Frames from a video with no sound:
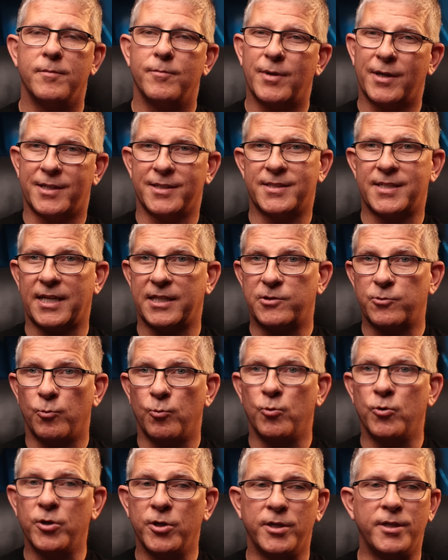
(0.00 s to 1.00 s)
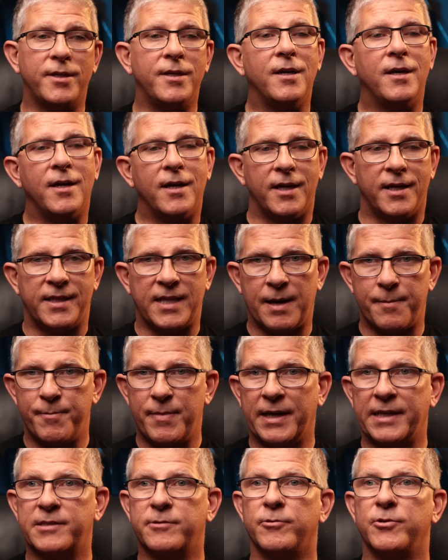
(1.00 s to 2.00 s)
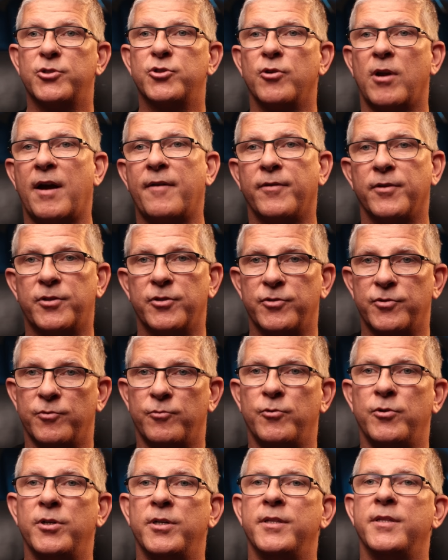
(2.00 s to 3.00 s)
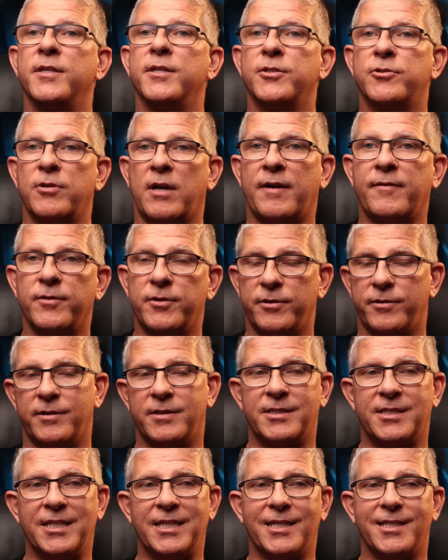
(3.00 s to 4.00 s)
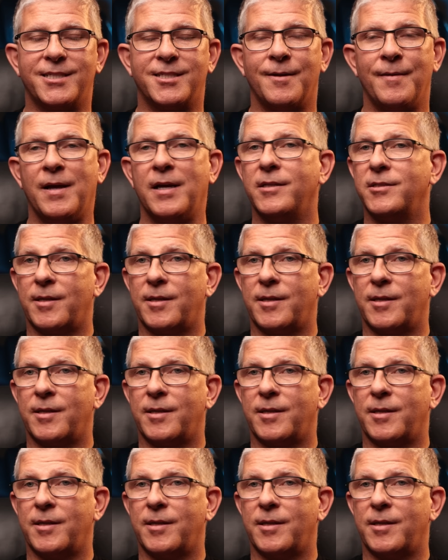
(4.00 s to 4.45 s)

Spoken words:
because that's wood and that bass would travel through the wood and then travel through the seats.